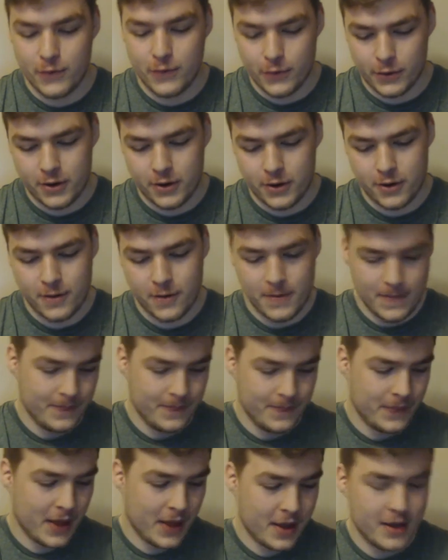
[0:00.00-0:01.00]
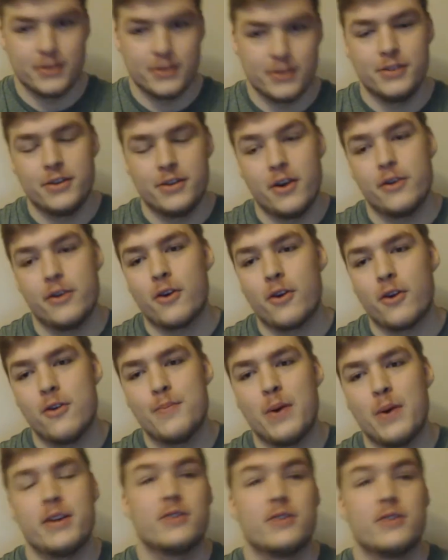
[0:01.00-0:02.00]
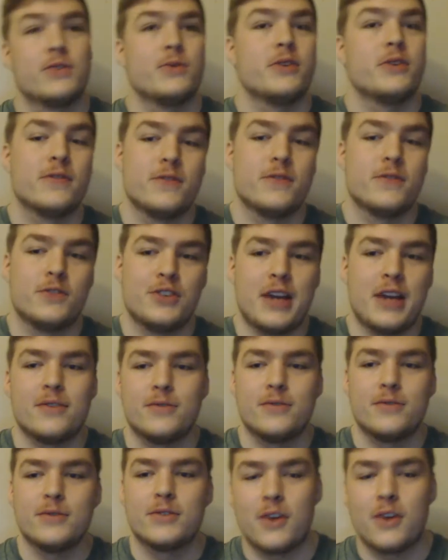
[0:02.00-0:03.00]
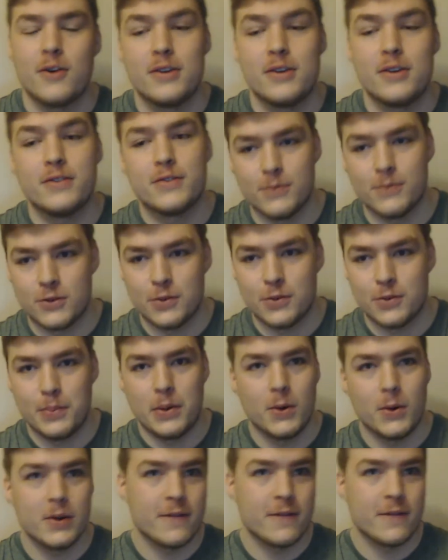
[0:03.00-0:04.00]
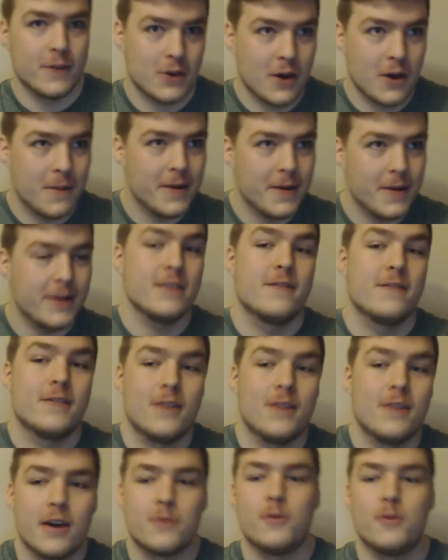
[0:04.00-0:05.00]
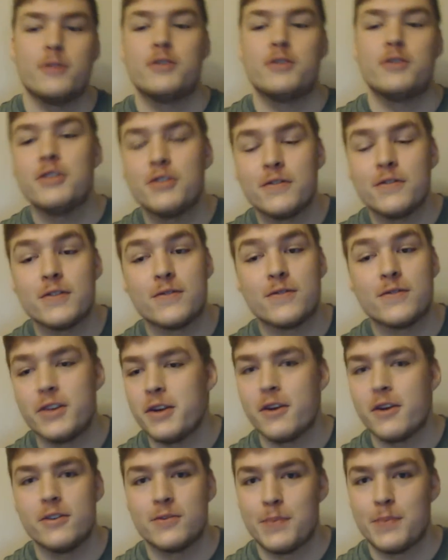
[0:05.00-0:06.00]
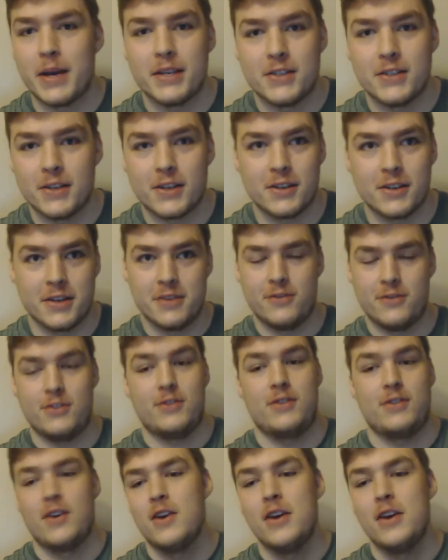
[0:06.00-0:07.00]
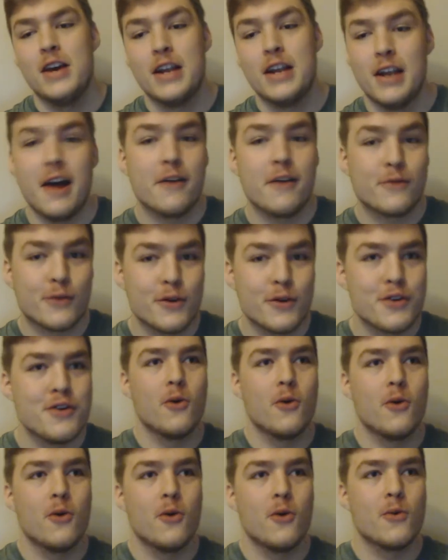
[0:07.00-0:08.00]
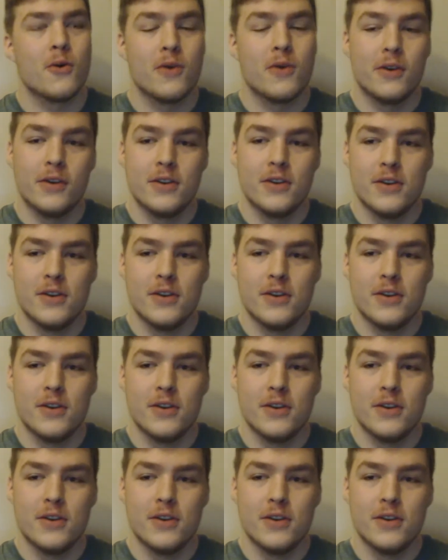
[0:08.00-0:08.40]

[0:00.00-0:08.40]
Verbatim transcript: We've all got to, you know, go by to each other's channels, go leave some support, leave a comment, leave a like, watch each other's videos basically, and just let everyone know